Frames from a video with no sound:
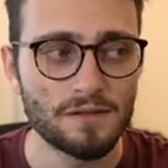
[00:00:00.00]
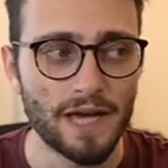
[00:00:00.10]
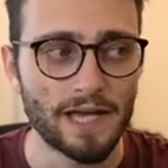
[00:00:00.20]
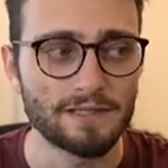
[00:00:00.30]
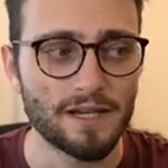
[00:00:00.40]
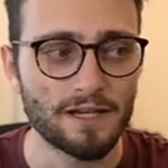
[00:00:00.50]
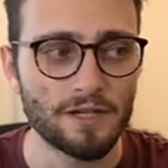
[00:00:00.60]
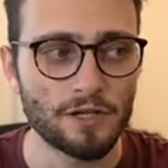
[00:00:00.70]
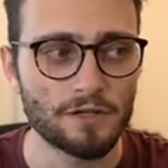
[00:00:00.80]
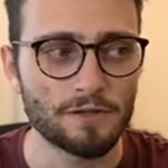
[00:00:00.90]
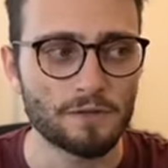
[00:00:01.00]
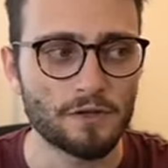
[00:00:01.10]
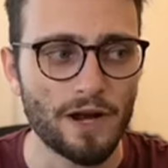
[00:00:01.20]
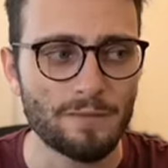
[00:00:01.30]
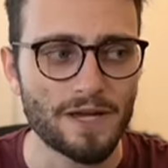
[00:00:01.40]
And uh, here,
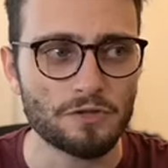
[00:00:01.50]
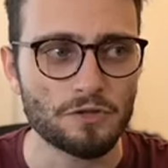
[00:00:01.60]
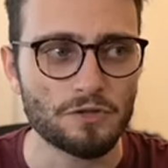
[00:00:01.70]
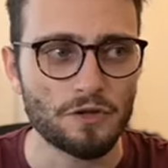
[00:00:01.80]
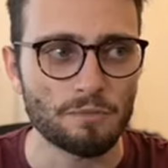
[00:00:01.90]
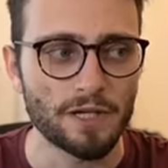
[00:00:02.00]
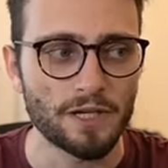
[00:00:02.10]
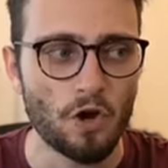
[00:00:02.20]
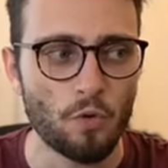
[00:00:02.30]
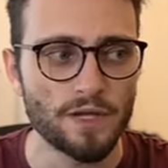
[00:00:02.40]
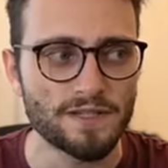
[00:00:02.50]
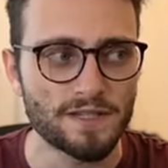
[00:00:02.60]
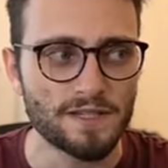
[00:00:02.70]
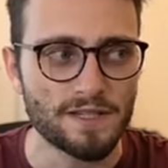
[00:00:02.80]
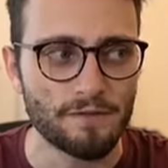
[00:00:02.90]
Grandmaster started playing queen
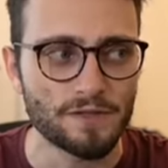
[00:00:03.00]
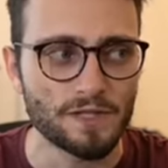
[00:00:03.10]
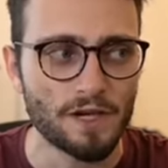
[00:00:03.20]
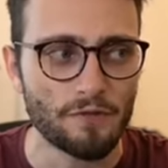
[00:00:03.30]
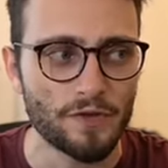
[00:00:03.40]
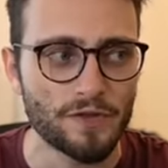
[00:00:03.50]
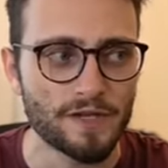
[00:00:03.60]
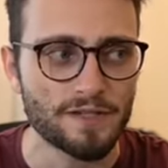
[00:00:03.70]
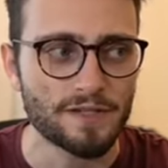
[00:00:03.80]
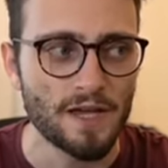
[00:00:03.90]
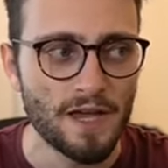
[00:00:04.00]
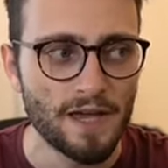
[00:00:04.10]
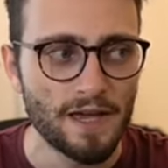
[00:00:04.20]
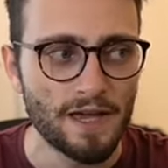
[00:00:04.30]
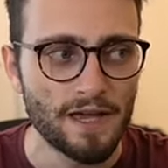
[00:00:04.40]
c seven to cover this,
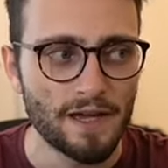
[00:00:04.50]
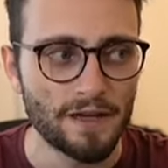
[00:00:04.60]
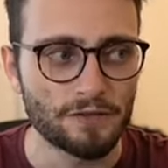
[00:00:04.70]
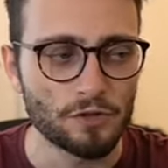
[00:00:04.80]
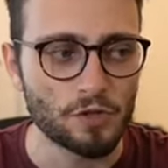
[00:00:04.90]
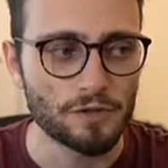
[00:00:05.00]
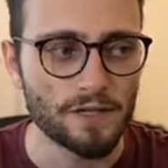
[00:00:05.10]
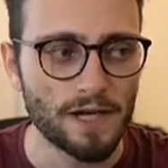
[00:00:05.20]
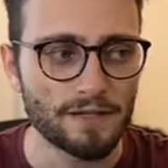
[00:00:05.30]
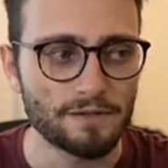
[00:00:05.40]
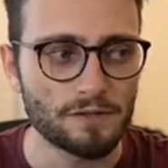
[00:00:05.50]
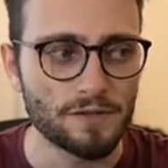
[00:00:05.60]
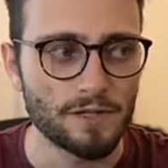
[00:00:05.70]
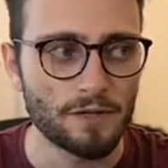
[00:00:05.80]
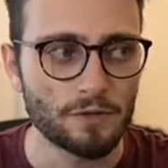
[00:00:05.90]
and to tr not,
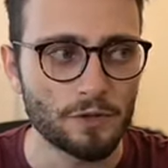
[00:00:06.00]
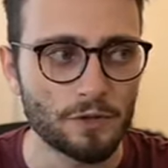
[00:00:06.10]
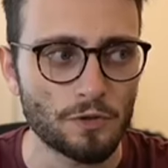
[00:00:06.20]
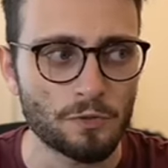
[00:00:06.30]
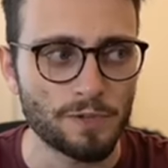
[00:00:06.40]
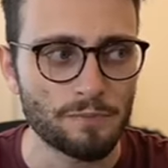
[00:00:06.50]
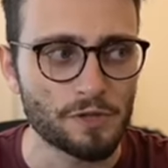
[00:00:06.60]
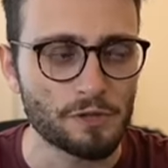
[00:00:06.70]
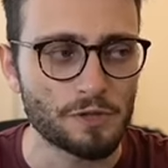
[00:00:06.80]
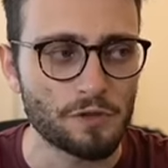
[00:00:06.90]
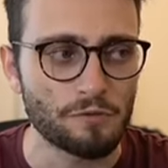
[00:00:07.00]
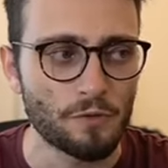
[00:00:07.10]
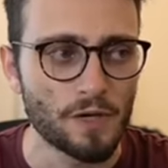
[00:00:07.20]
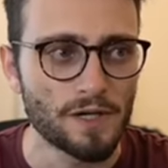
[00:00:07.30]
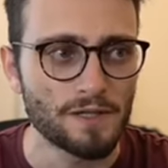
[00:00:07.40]
you know, you can also play bishop g
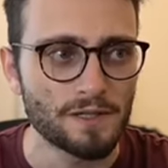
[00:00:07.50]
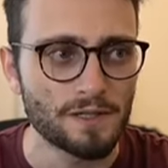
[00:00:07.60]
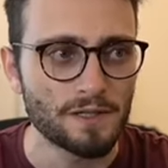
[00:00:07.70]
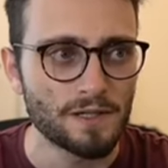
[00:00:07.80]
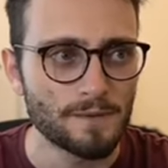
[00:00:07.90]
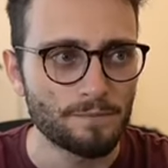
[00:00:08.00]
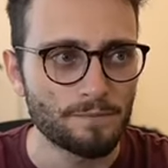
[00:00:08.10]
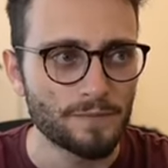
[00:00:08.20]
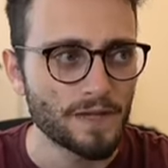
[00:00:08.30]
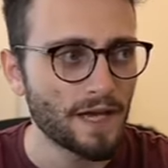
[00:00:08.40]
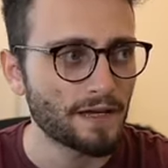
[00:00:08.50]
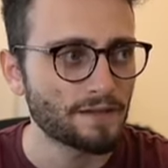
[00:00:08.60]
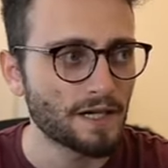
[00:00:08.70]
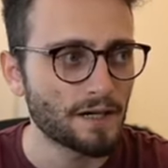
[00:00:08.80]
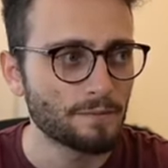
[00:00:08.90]
four and
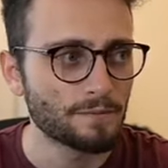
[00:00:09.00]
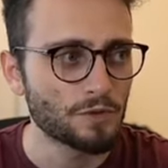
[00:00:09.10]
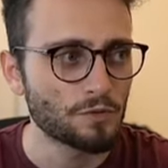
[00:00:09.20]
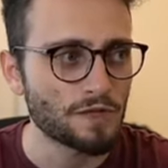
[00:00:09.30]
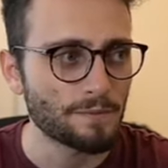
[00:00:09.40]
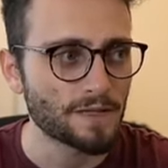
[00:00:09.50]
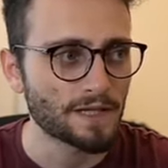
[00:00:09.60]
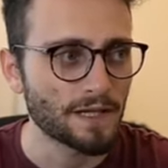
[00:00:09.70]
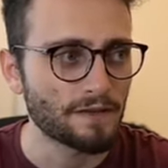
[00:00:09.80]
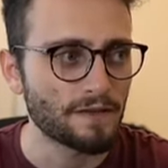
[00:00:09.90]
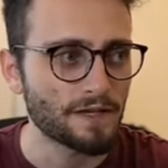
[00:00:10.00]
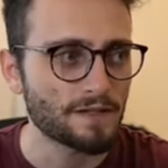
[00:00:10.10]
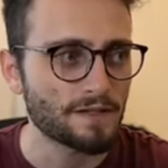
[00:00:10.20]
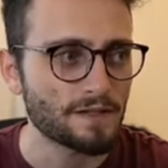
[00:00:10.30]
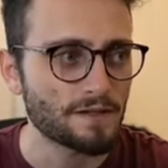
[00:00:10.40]
um, do something like
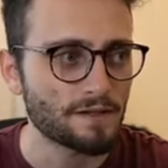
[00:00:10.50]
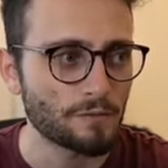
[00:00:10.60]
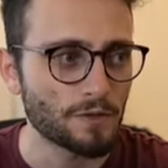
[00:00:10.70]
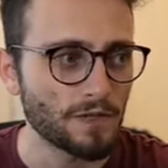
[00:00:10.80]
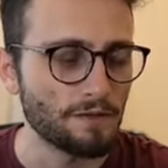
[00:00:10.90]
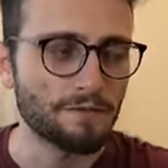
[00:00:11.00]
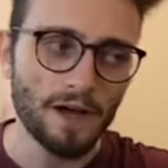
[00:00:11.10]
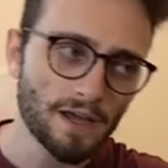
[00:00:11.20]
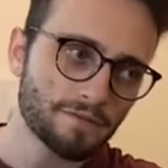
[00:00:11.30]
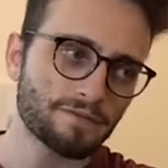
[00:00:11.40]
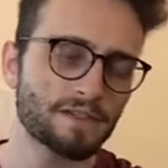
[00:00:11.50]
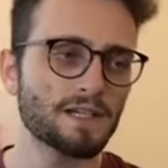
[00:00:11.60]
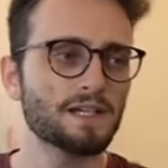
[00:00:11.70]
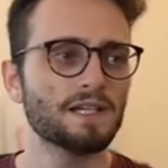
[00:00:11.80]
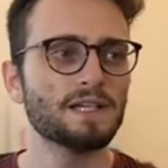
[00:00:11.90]
this with e five,
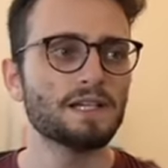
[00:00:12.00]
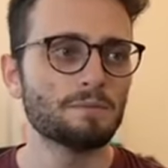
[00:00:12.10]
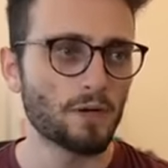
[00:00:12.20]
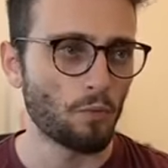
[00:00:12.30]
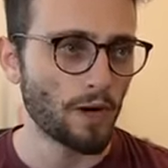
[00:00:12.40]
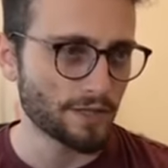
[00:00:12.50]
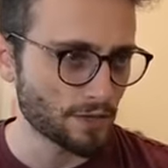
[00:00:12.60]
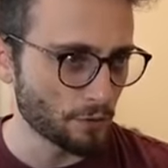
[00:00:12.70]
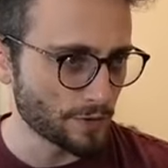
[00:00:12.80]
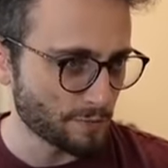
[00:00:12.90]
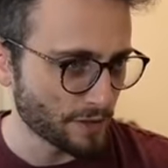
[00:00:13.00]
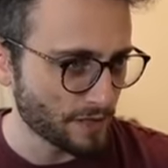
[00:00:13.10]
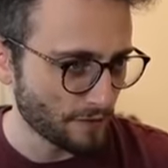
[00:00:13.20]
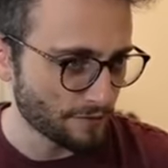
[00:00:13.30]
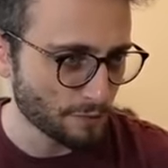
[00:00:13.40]
but white is always pretty
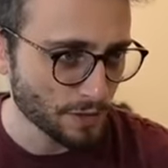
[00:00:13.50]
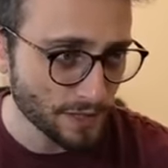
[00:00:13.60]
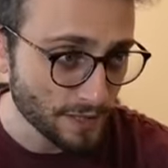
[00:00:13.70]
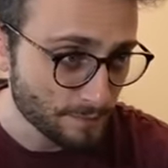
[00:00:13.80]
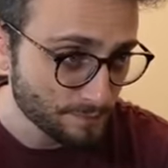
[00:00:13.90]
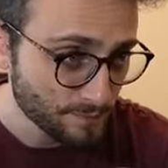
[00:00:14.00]
comfortable here.